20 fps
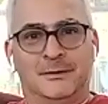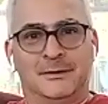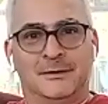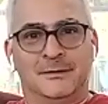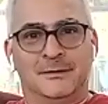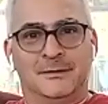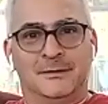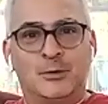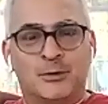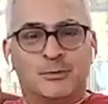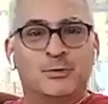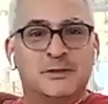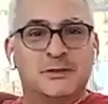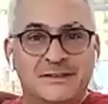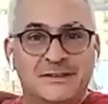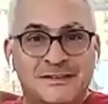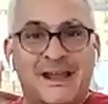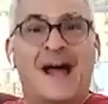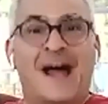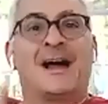which was
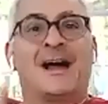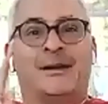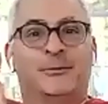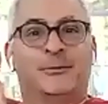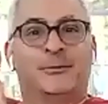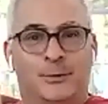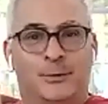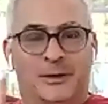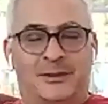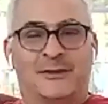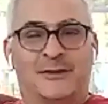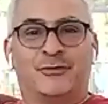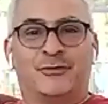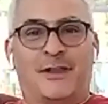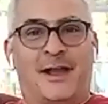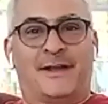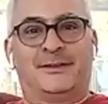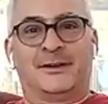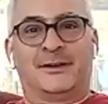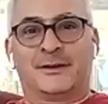not what the
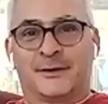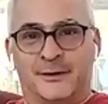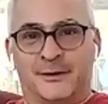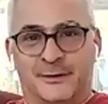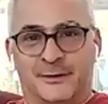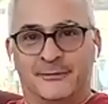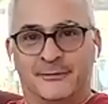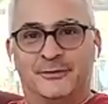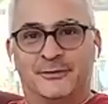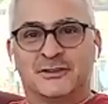flatten the curve